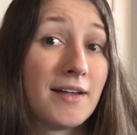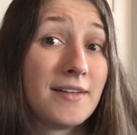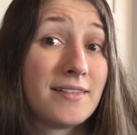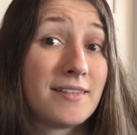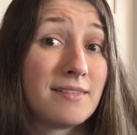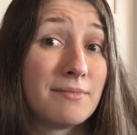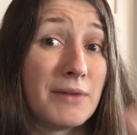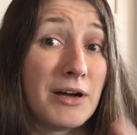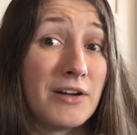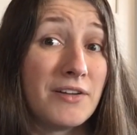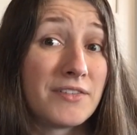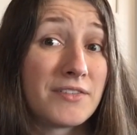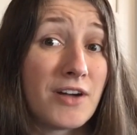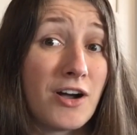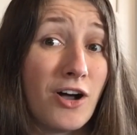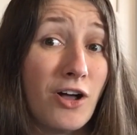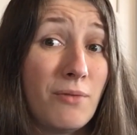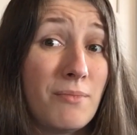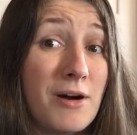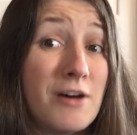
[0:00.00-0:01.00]
smells
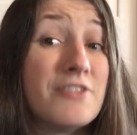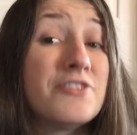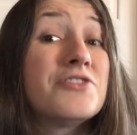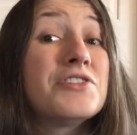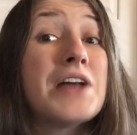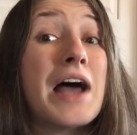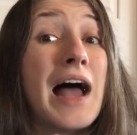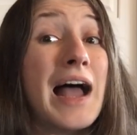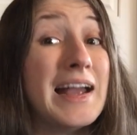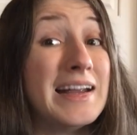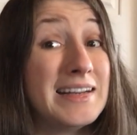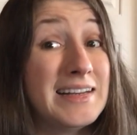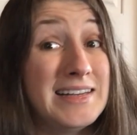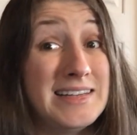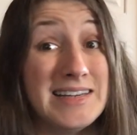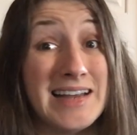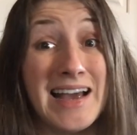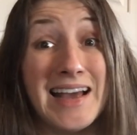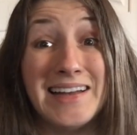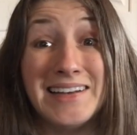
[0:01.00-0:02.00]
almost
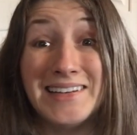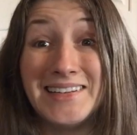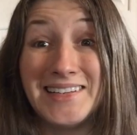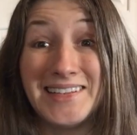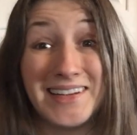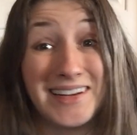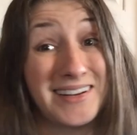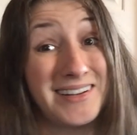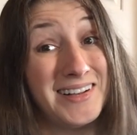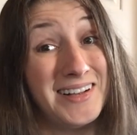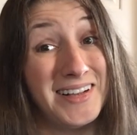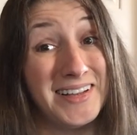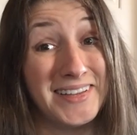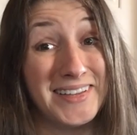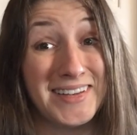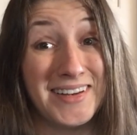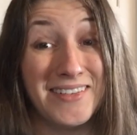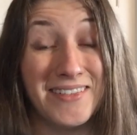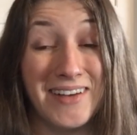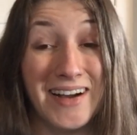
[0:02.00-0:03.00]
identical
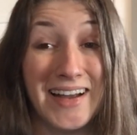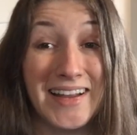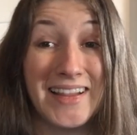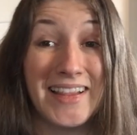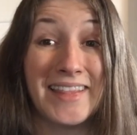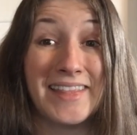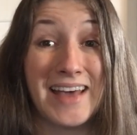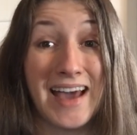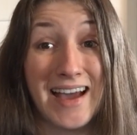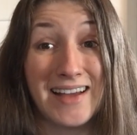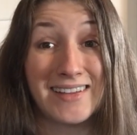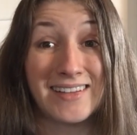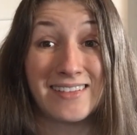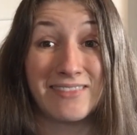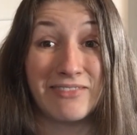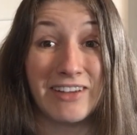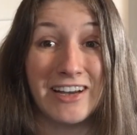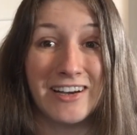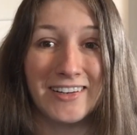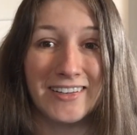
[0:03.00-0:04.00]
to what that
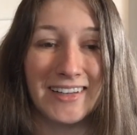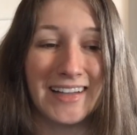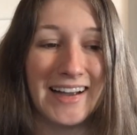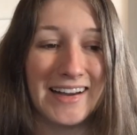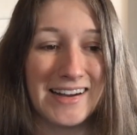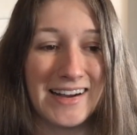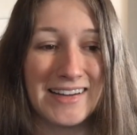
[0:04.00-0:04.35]
smelled like.